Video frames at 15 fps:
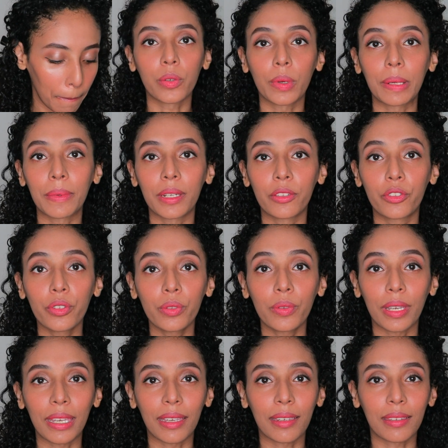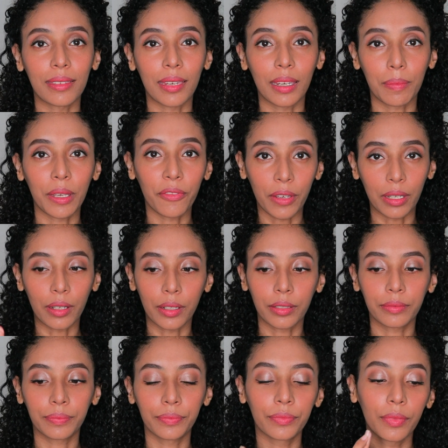So what I'm gonna do is take my
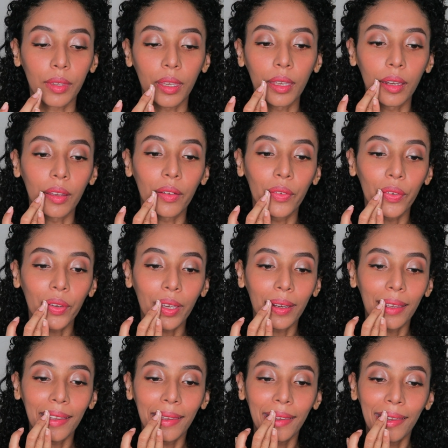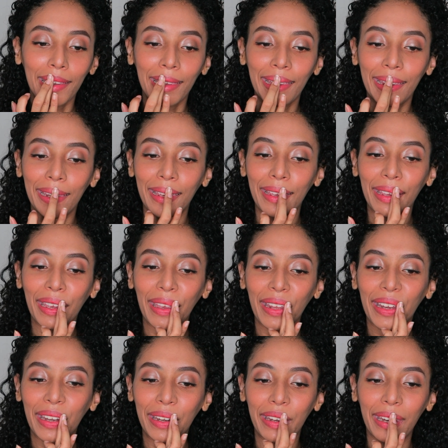finger and I'm just gonna
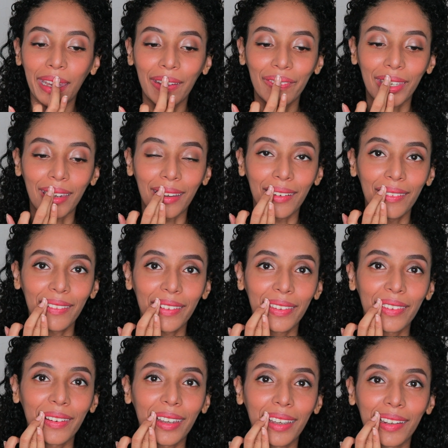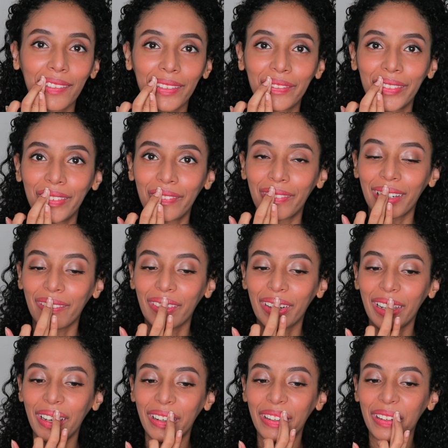dab it out so I can remove whatever
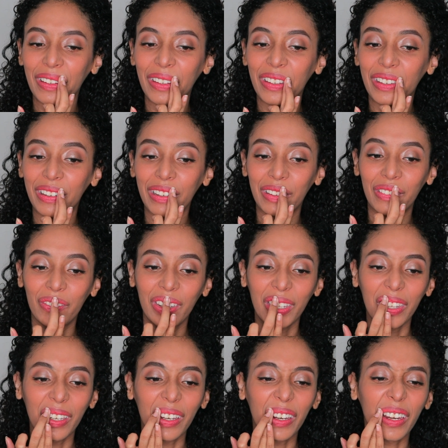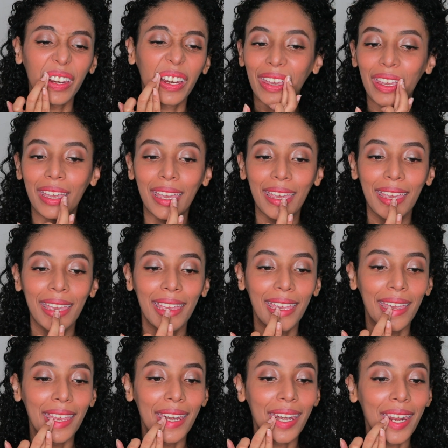excess doesn't need to be there
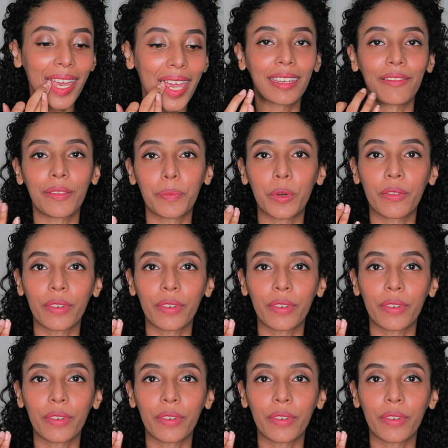and give it more